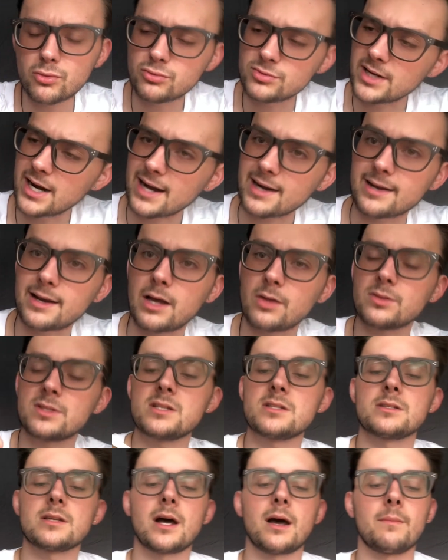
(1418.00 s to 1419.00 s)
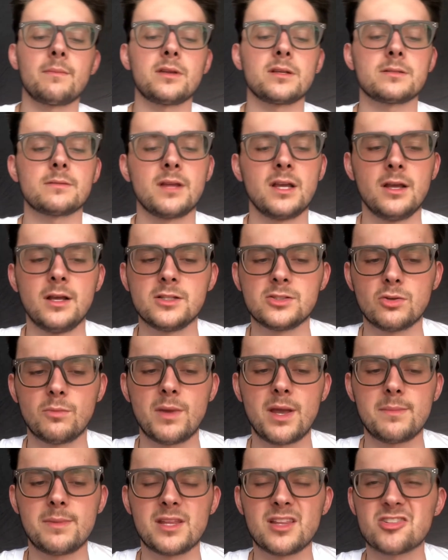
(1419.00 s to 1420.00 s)
knocking out these zombies. So
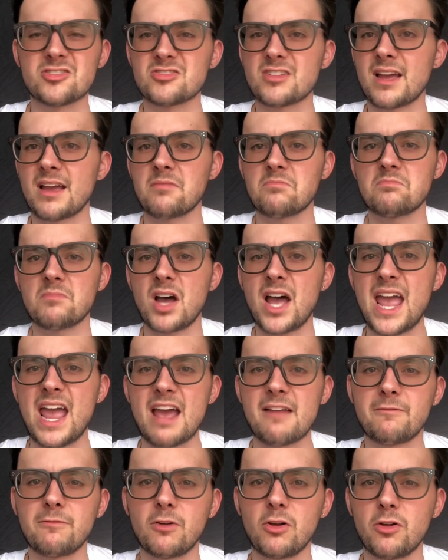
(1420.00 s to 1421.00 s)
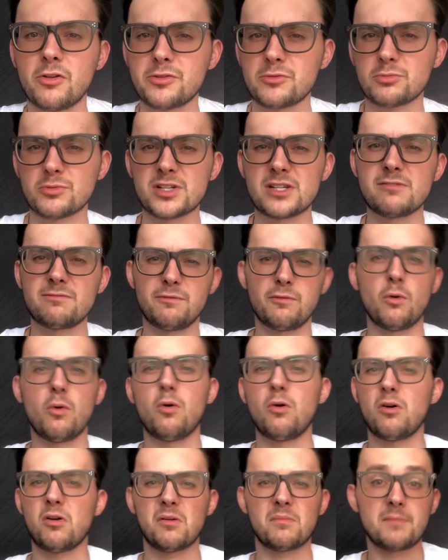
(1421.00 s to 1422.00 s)
maybe there's like a handful, 3,
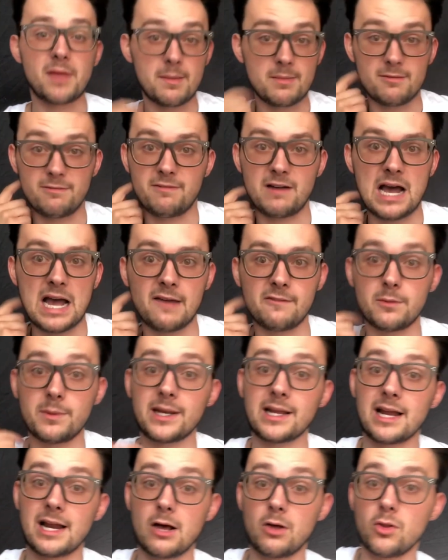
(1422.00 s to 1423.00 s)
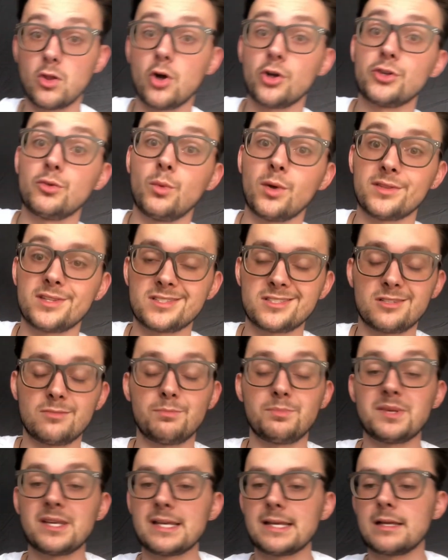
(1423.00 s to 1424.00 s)
4, maybe 5, depending on how long you want this to
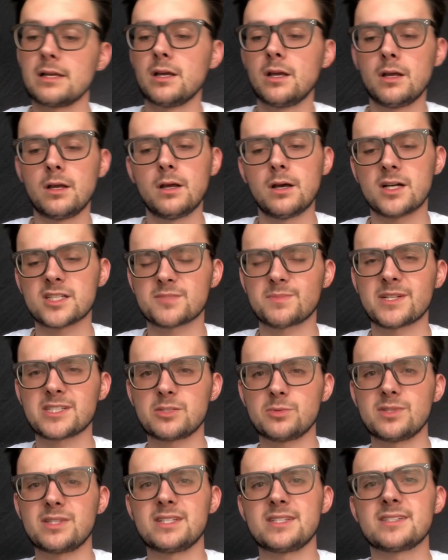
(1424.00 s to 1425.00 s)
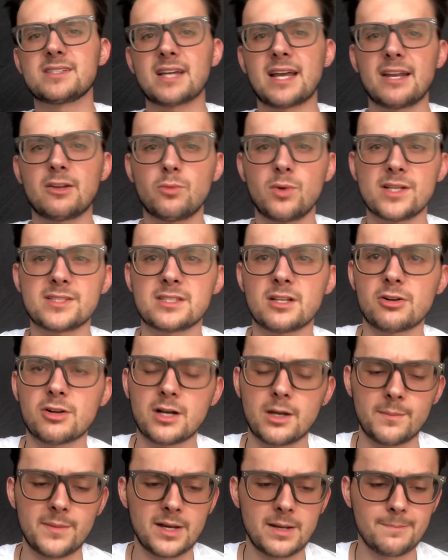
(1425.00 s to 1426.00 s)
be, especially with these side quests that are
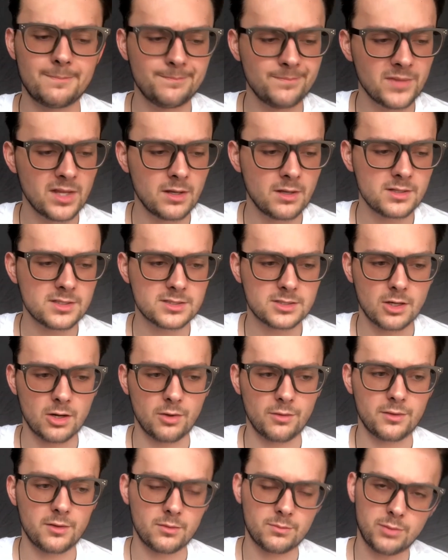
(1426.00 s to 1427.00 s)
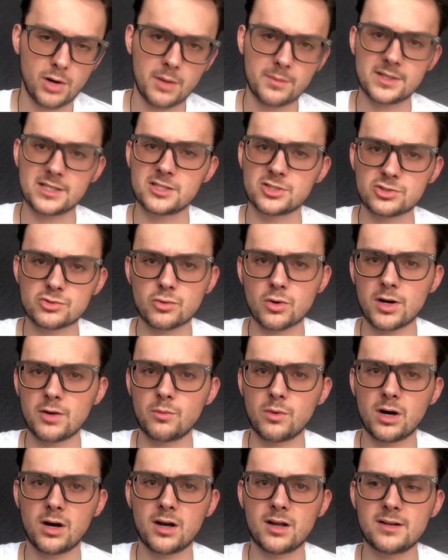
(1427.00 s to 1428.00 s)
coming in. So they'll probably destroy
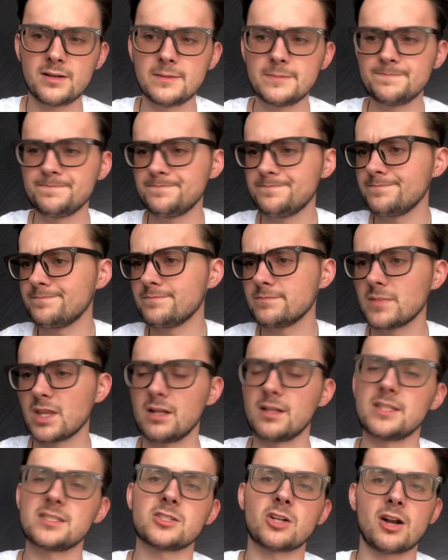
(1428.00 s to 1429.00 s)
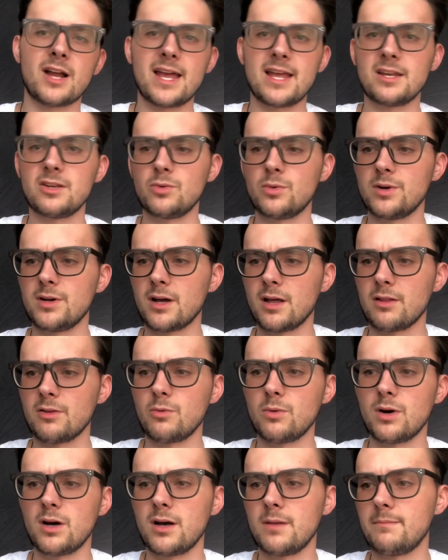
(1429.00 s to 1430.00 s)
one and then start heading to another
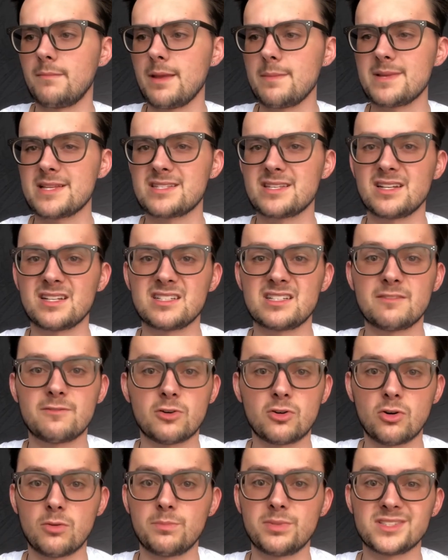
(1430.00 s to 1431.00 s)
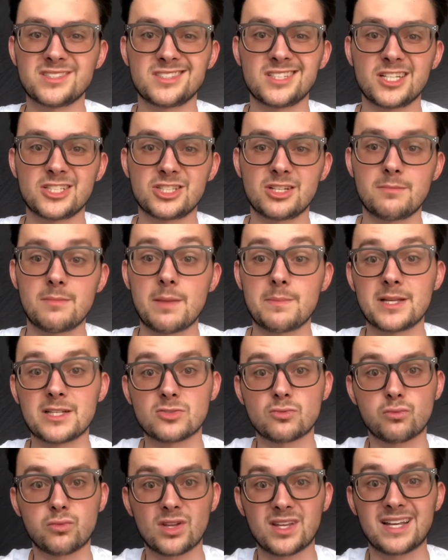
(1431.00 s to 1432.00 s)
one. Maybe it's in a difficult position. Maybe
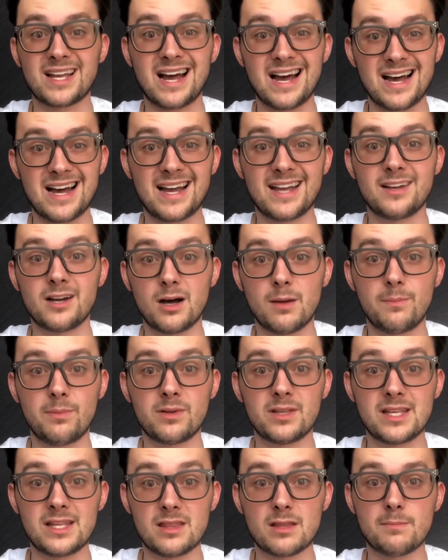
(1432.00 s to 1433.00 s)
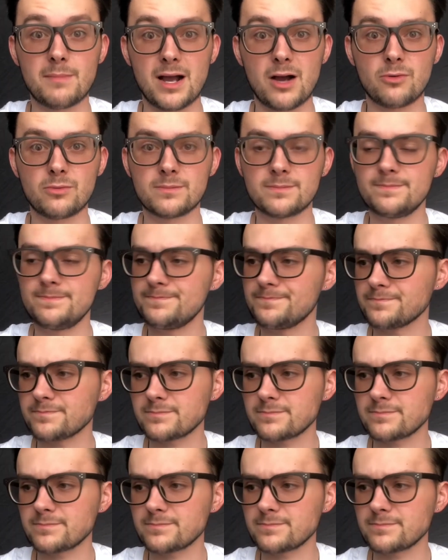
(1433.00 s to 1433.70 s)
it's really high up in the mountain.